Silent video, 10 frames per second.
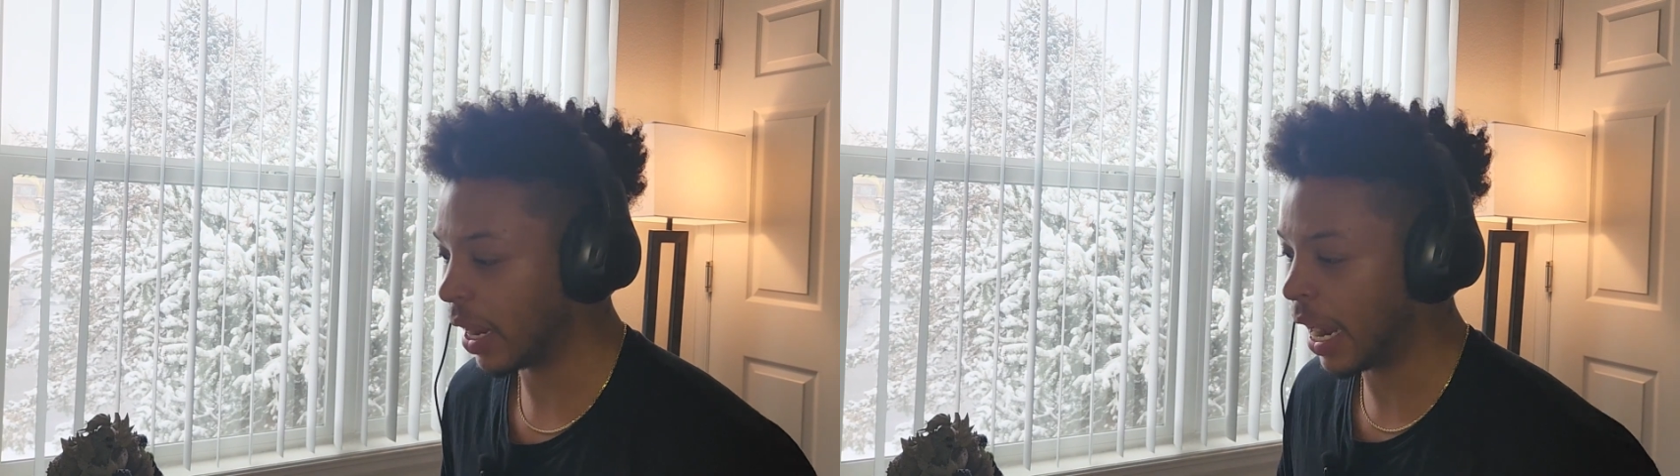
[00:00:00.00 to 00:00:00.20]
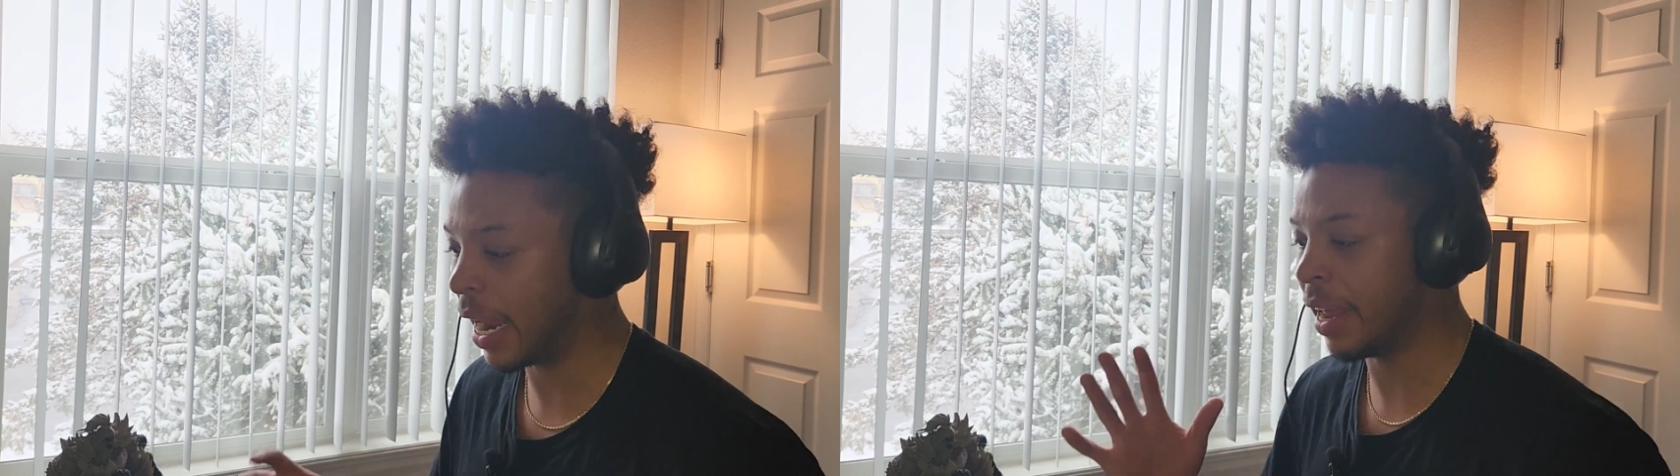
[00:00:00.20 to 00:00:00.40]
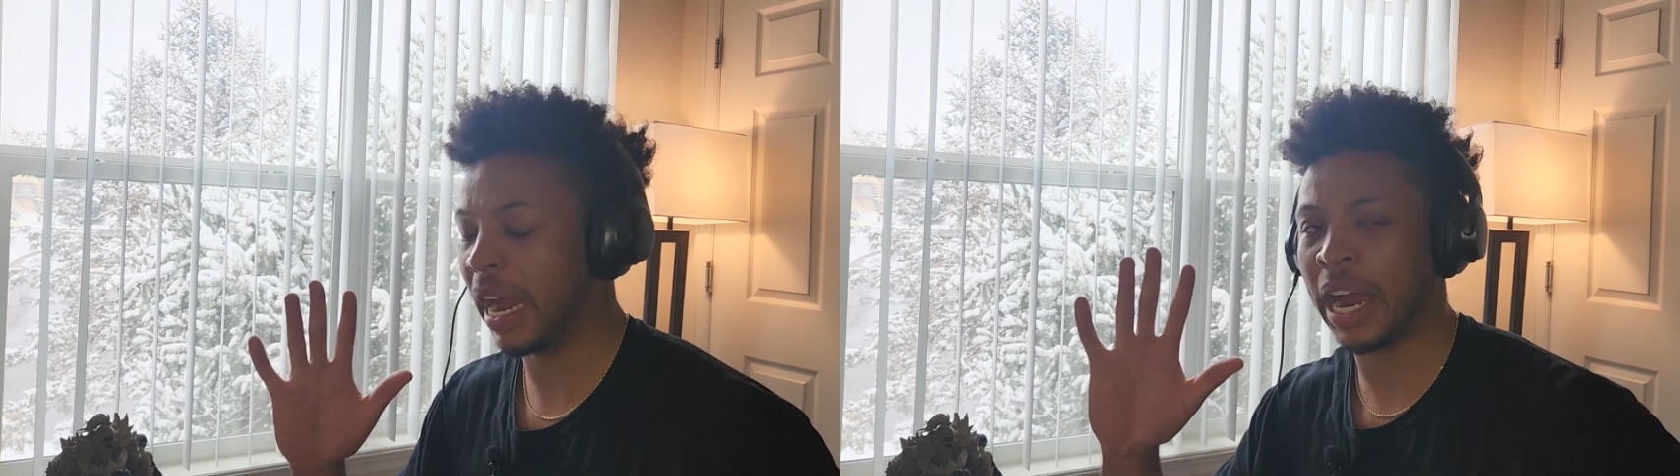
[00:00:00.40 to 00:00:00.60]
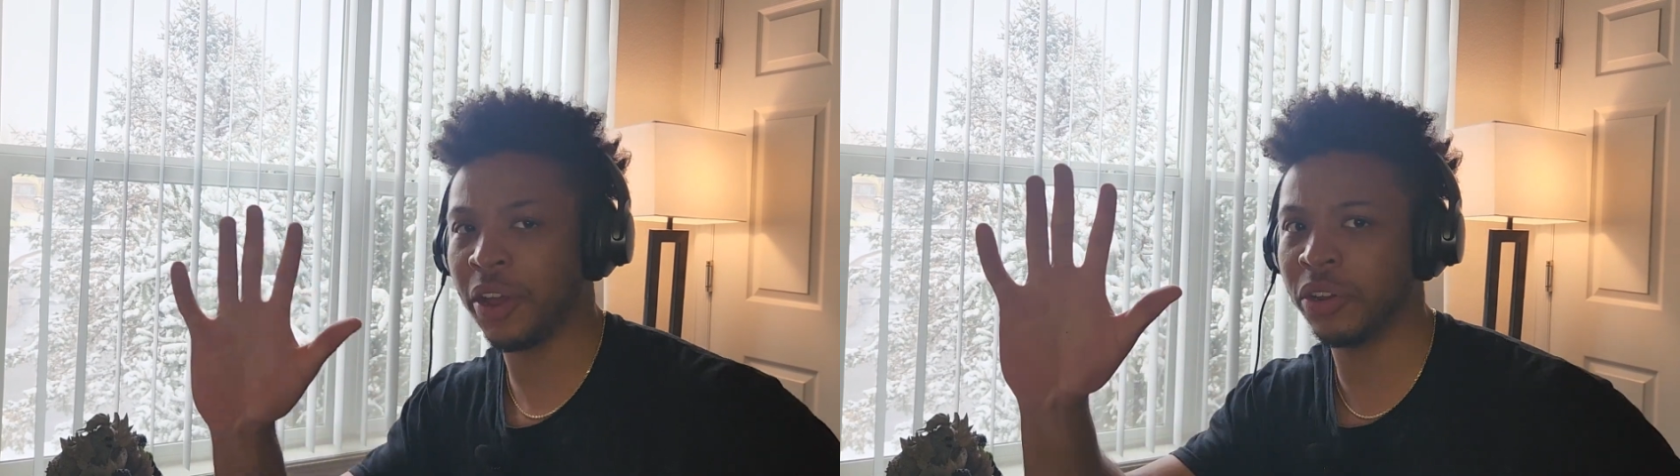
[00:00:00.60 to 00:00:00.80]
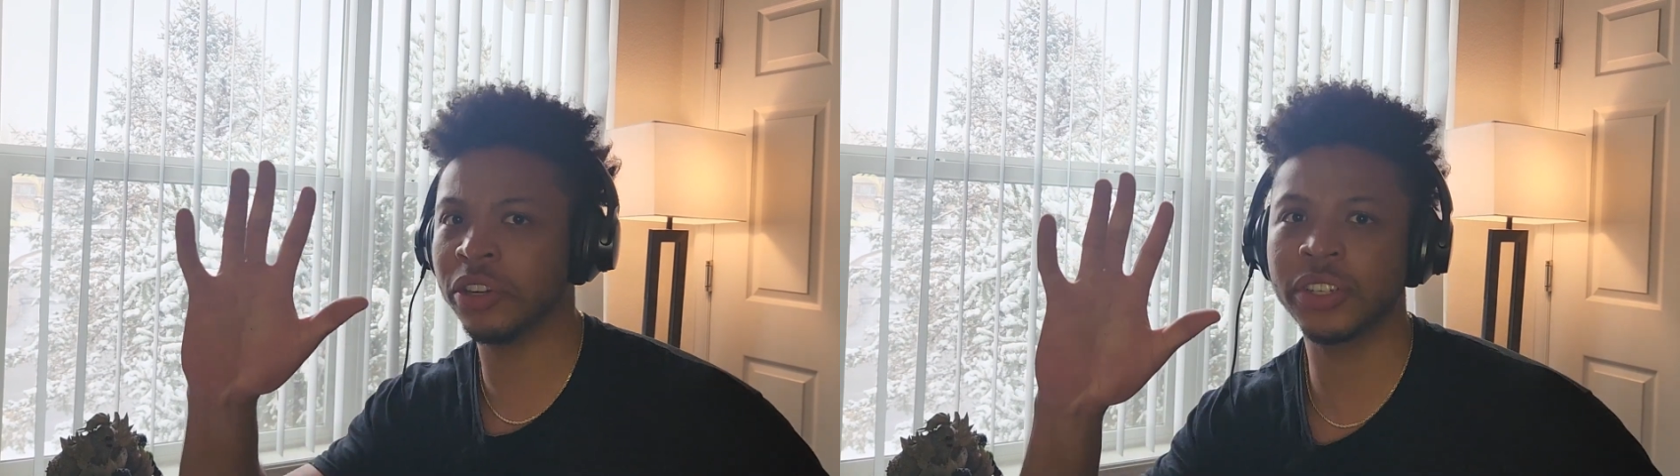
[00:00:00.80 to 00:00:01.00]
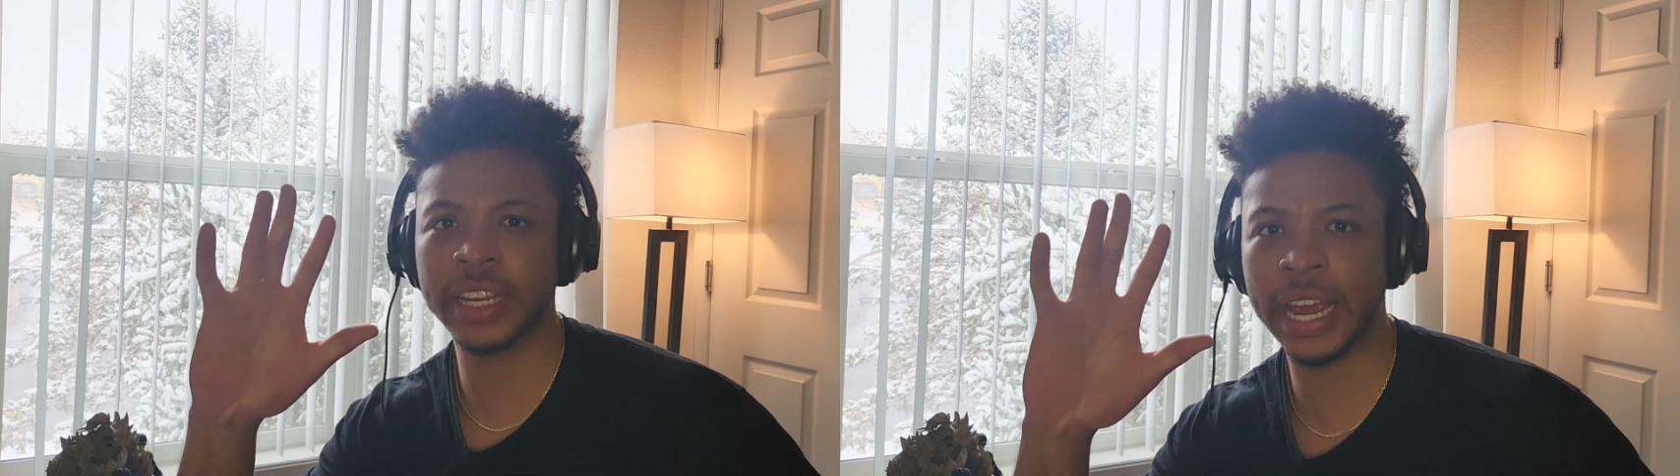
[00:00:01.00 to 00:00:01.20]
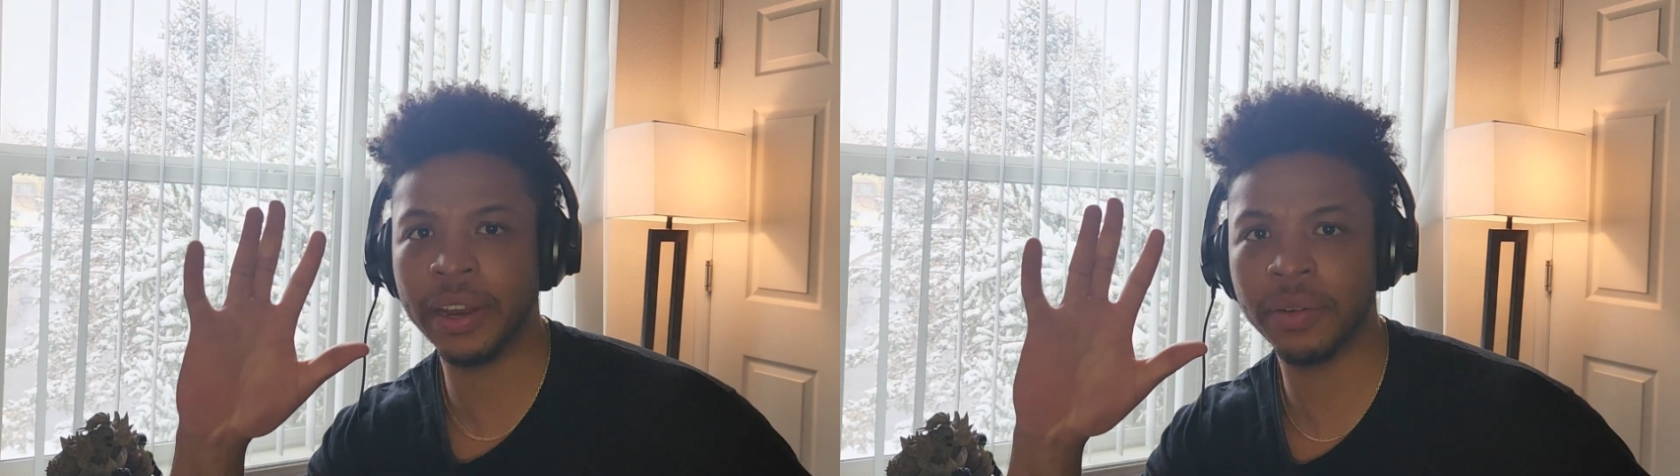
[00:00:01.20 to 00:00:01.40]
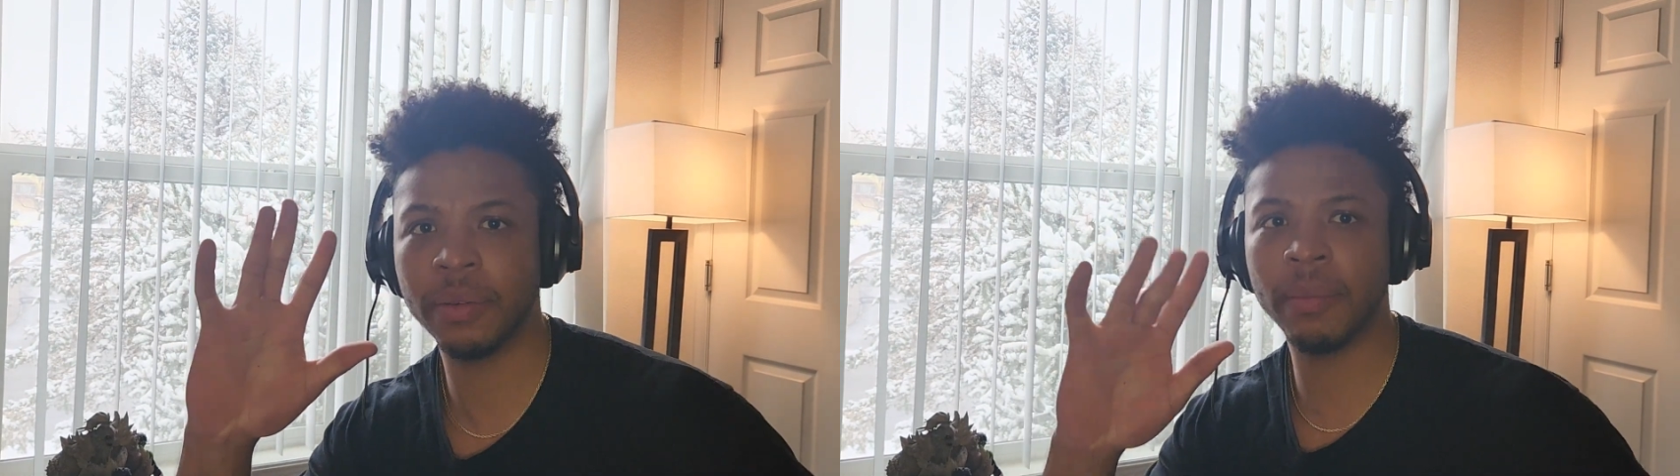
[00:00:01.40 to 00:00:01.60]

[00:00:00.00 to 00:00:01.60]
I understand.